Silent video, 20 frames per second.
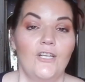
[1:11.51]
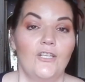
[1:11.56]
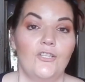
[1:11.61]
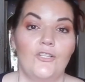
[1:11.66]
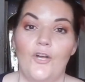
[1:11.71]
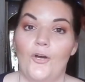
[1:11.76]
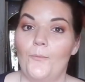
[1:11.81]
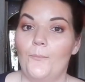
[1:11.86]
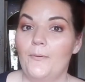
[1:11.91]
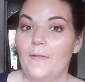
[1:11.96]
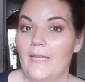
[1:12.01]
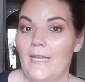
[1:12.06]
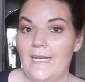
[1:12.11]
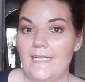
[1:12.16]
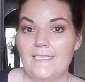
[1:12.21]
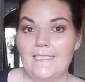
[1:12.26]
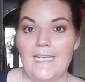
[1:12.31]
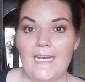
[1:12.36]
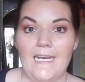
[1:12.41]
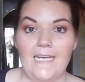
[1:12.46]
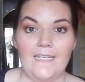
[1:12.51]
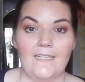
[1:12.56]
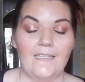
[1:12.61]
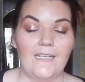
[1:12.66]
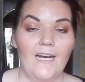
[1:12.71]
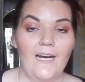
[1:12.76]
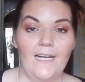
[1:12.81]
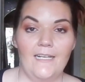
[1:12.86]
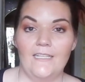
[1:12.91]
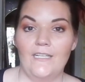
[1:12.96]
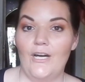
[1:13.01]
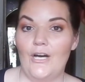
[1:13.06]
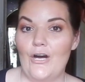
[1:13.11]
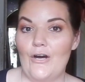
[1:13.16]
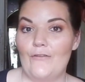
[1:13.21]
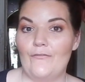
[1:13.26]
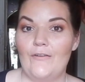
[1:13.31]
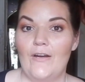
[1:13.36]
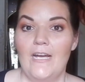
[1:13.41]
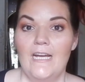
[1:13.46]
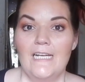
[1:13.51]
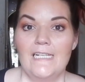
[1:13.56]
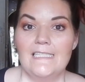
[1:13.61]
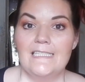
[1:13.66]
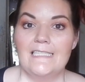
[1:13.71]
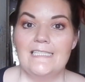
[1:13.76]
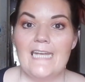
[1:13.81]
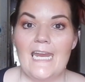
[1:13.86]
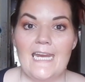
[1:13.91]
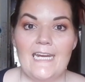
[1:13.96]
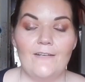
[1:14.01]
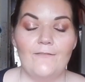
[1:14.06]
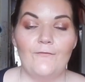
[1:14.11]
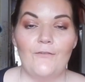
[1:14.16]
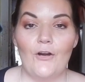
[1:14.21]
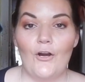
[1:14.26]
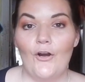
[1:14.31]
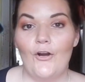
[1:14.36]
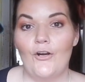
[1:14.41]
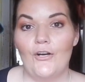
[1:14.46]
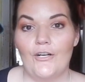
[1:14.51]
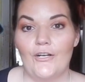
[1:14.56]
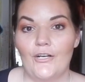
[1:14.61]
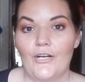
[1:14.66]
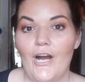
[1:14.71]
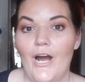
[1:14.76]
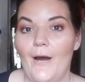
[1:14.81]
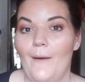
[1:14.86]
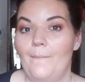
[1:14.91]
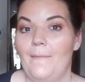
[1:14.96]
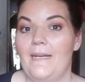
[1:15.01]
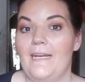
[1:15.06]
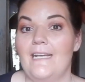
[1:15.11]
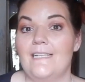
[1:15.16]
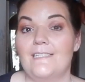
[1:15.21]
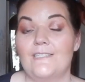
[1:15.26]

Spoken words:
you know, play date kind of date for her and her hubby.